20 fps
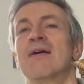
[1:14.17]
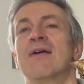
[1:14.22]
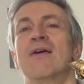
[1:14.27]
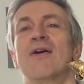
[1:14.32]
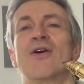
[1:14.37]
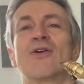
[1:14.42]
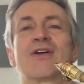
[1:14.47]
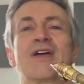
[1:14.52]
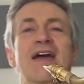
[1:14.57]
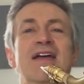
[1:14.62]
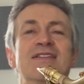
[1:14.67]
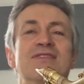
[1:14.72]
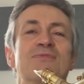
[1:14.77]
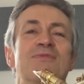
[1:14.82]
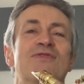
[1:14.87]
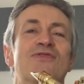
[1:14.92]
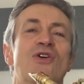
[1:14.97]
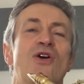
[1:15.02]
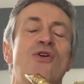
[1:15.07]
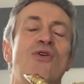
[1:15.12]
Okay, so
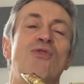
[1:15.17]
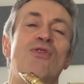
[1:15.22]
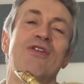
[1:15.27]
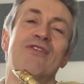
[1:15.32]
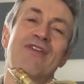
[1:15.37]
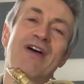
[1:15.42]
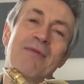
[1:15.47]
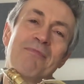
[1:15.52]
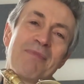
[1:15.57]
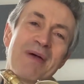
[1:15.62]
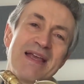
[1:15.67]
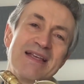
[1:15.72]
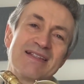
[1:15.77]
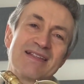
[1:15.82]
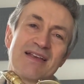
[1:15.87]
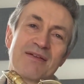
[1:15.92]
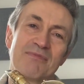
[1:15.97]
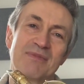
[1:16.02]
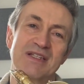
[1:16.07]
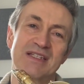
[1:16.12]
we've got all of our
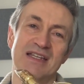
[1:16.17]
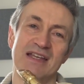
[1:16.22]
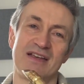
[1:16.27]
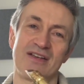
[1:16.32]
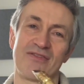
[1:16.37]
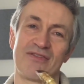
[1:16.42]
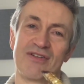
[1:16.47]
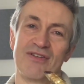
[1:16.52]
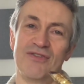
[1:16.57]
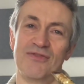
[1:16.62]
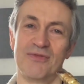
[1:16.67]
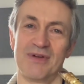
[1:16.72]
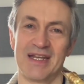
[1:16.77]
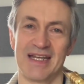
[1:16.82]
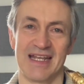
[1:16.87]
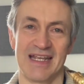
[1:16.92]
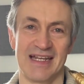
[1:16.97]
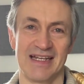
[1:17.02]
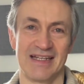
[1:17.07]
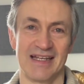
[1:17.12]
basic material we
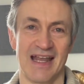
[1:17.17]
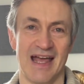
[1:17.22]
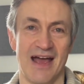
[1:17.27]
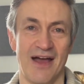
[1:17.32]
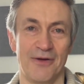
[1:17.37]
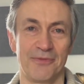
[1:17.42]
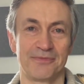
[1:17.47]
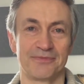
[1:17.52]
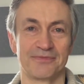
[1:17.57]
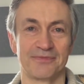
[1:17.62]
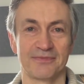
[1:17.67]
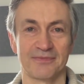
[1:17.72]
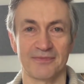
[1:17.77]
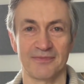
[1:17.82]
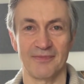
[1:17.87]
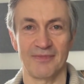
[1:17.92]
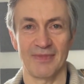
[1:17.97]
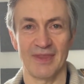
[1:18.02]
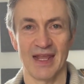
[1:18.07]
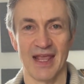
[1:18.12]
need now.
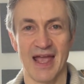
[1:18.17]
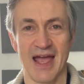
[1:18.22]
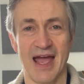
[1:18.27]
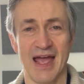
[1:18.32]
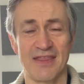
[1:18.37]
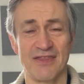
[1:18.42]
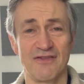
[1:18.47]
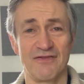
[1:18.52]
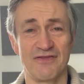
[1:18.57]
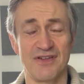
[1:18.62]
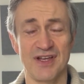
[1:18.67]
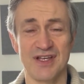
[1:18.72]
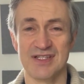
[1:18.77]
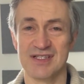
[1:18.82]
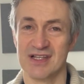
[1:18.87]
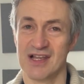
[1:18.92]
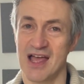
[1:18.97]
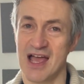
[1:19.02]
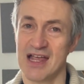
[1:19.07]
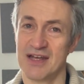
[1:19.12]
And the first
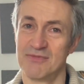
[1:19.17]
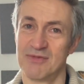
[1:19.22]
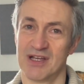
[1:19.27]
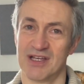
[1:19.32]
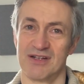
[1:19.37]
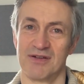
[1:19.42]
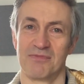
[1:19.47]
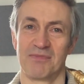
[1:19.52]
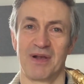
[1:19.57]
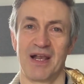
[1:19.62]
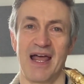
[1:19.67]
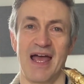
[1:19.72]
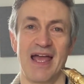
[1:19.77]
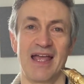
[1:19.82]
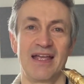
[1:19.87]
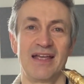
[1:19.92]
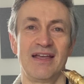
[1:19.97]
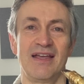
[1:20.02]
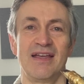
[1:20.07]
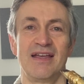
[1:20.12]
line we're going to
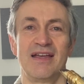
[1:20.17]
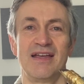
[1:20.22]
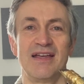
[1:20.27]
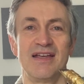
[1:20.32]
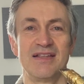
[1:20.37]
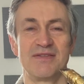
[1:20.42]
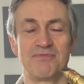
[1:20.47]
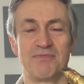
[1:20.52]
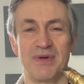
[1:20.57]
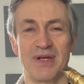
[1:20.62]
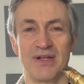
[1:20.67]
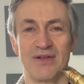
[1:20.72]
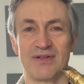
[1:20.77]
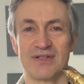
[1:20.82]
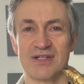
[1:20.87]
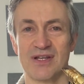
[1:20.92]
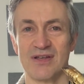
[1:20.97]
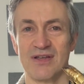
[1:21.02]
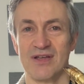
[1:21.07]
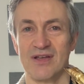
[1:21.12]
play is
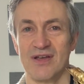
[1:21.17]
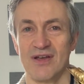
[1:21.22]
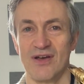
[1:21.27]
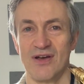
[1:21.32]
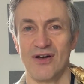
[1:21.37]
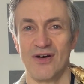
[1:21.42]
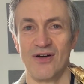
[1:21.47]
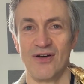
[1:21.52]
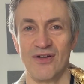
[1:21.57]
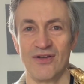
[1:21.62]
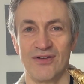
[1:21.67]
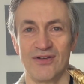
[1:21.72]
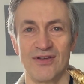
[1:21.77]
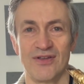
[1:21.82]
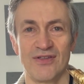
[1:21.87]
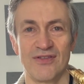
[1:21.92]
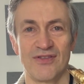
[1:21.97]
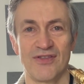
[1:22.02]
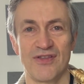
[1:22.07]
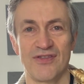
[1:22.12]
built on
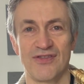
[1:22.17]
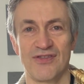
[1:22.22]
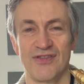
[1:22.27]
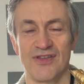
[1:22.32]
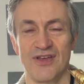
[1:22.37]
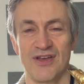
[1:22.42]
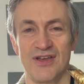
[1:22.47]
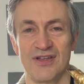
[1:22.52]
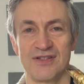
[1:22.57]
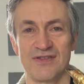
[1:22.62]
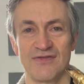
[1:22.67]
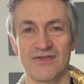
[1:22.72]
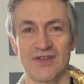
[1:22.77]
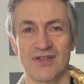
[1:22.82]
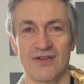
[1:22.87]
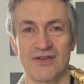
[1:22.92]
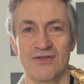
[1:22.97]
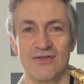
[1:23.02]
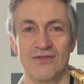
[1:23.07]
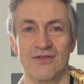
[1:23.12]
the third of the
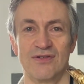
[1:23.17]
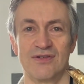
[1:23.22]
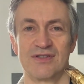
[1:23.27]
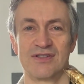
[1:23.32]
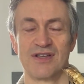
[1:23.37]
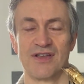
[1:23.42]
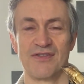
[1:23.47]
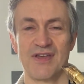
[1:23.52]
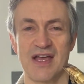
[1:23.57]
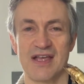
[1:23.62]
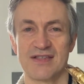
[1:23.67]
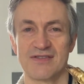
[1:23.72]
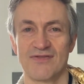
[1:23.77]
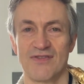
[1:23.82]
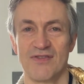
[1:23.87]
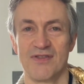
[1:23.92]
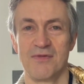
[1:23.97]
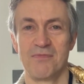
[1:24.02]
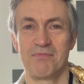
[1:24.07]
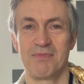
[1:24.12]
chord. So that's
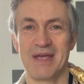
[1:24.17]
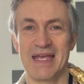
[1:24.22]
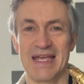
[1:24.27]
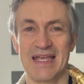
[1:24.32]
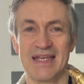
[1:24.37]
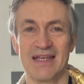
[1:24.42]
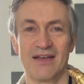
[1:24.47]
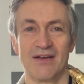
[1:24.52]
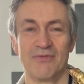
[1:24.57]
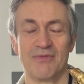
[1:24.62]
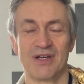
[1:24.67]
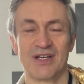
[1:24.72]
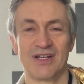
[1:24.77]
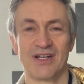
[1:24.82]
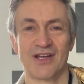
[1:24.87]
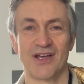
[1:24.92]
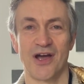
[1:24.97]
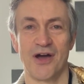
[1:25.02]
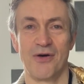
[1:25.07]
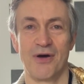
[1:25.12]
from the B, and we're going to
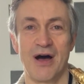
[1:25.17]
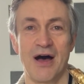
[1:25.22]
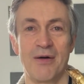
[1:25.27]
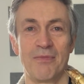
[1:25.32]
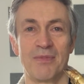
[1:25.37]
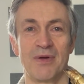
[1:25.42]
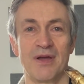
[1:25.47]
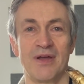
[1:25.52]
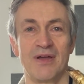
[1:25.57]
go up